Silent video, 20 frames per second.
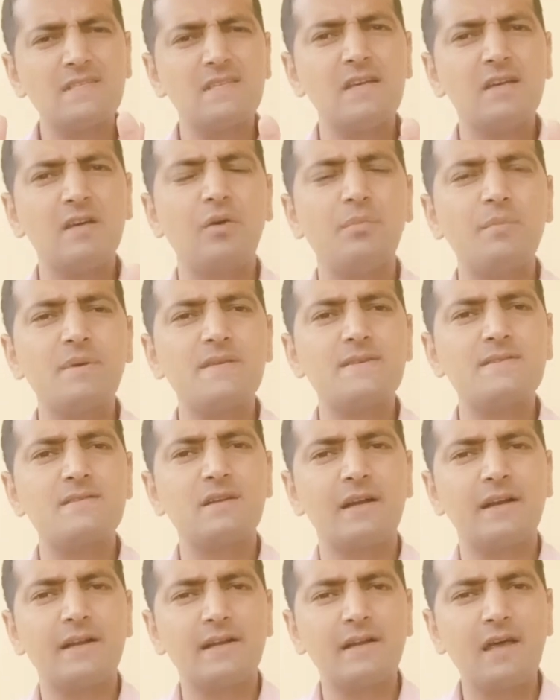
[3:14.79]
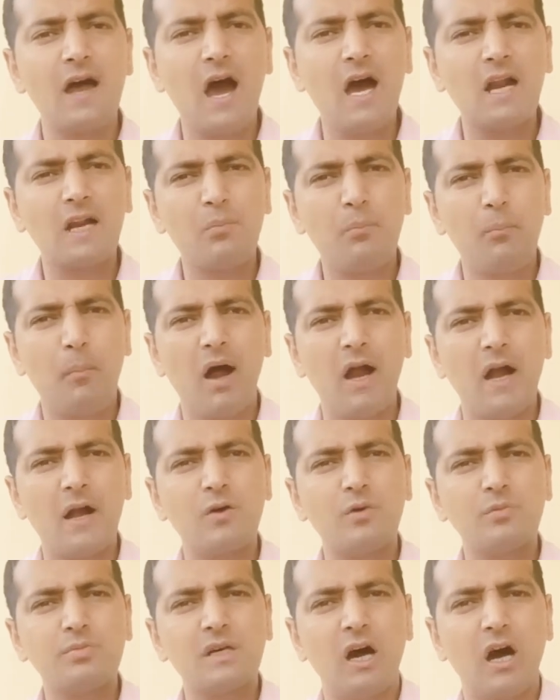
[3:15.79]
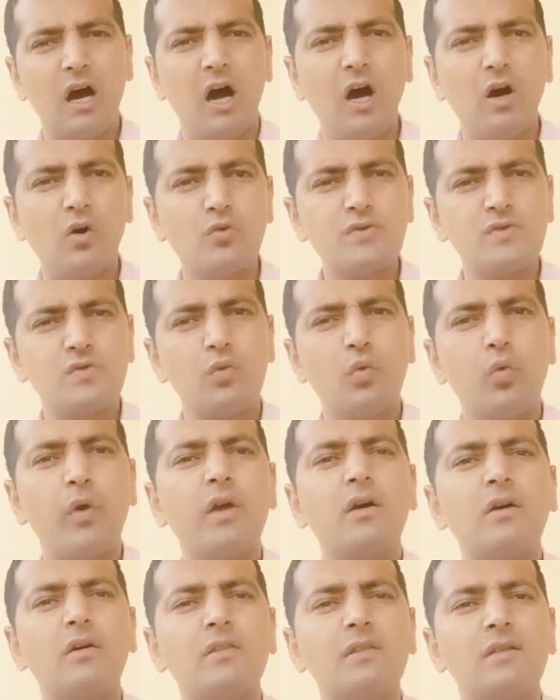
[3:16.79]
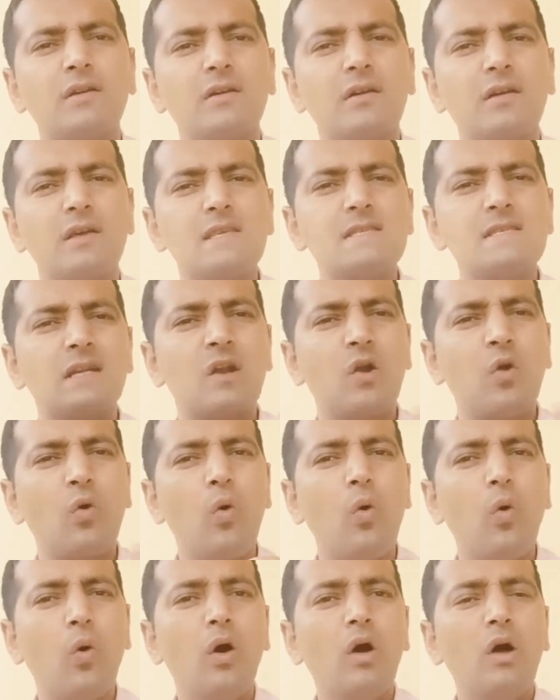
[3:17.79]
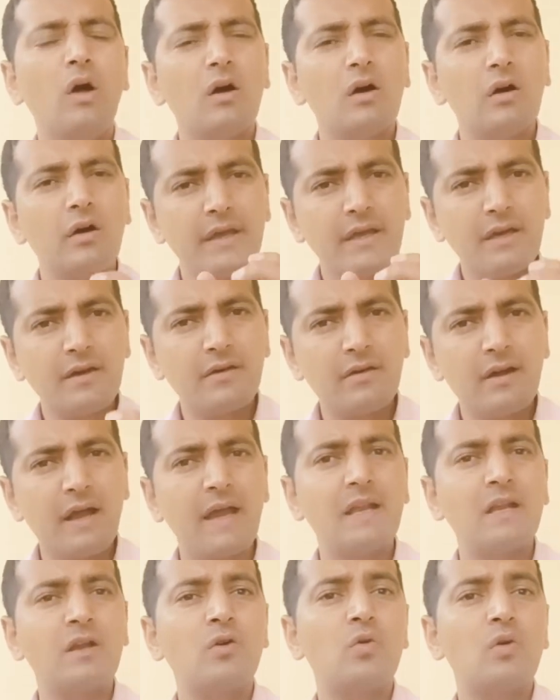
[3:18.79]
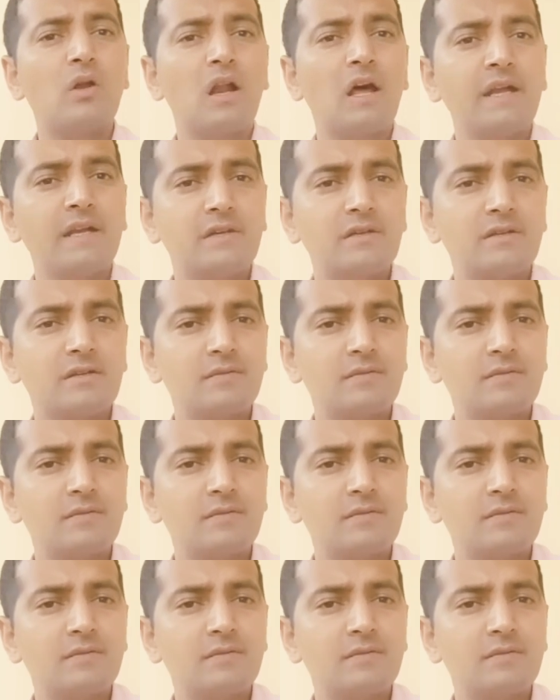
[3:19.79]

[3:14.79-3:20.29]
here means the dark part of the house where there is no air and no light.